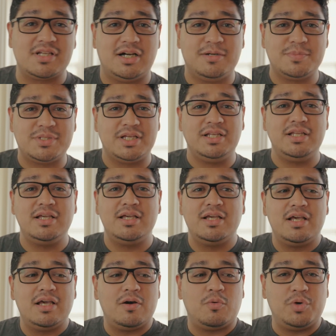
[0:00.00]
comes in
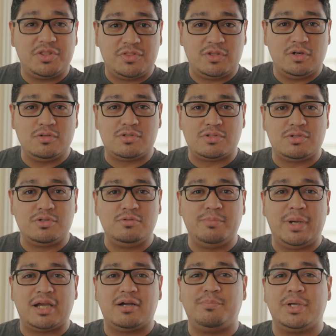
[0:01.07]
with those two
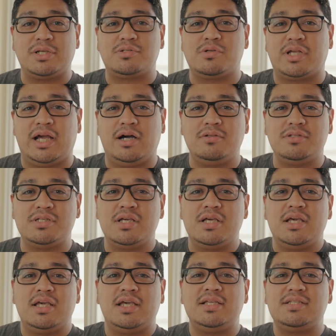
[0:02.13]
megapixel counts
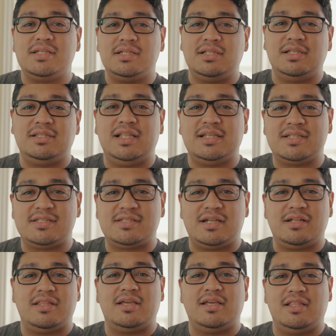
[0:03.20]
isn't
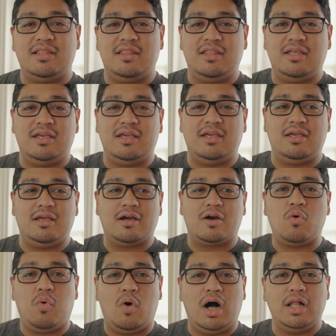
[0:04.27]
necessarily in the
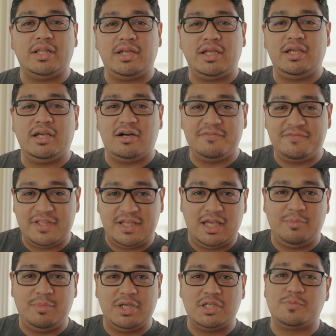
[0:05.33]
quality of the
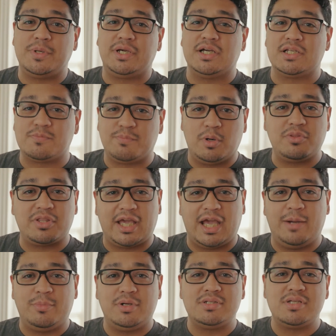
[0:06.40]
image, because both
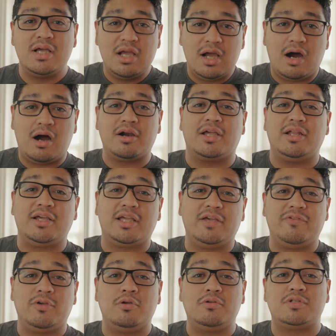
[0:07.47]
cameras are going to
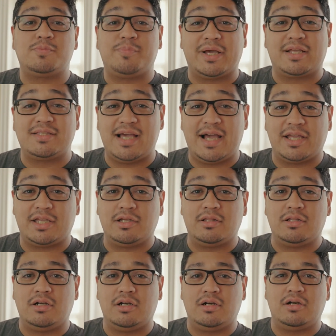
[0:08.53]
give you
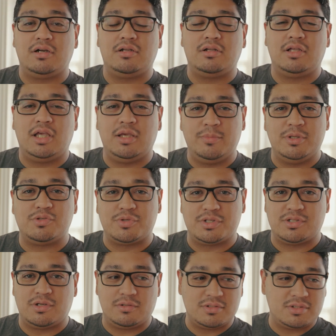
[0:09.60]
spectacular image
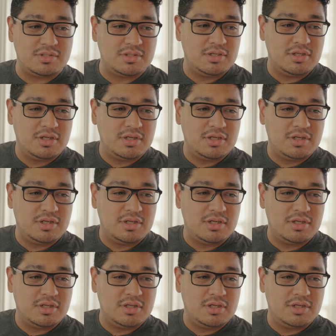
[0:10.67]
results